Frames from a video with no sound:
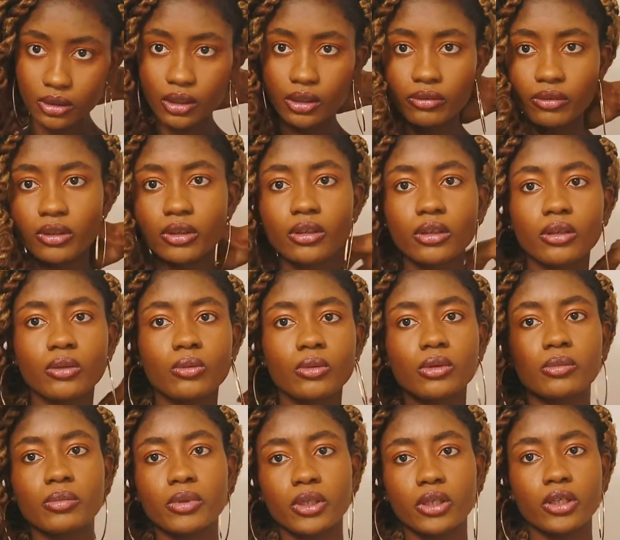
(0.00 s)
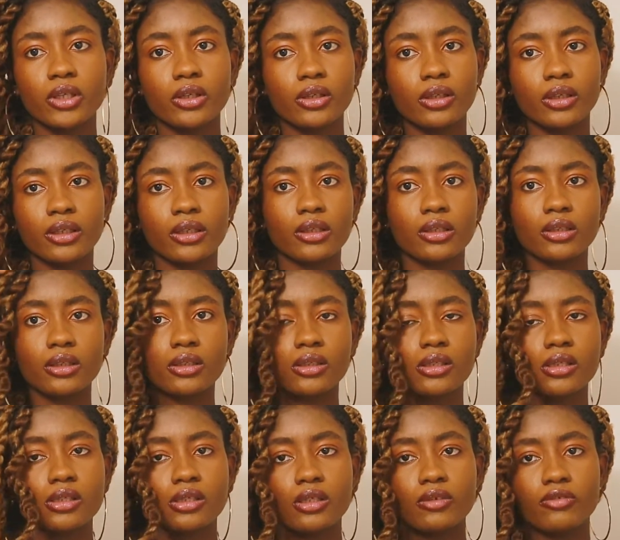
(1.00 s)
and everything will be here like
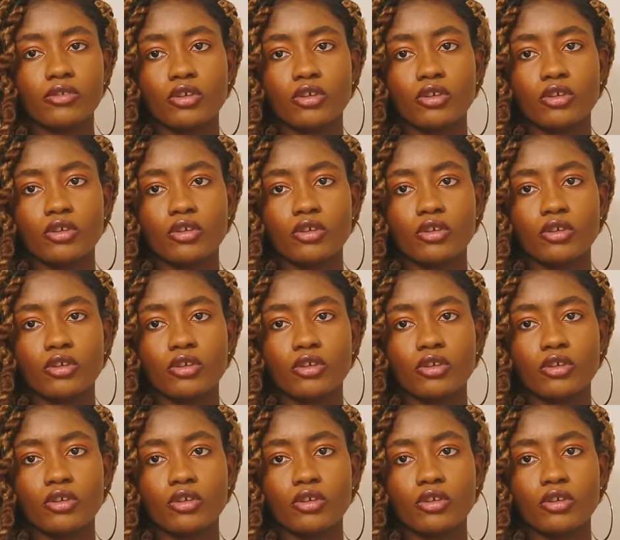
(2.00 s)
this.